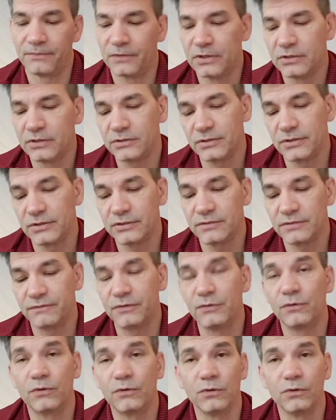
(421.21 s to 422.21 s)
So there's a
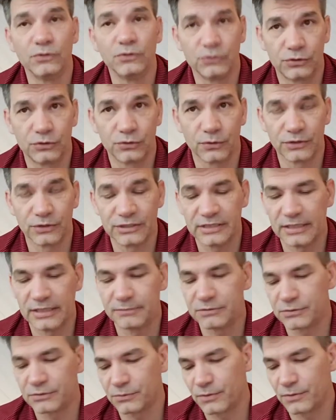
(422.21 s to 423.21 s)
few short
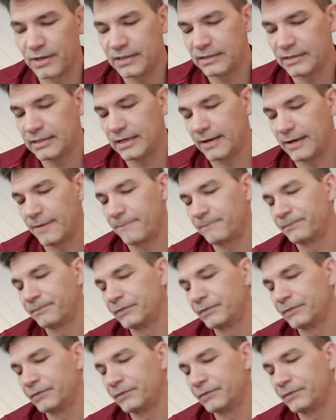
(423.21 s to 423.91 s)
tips right there.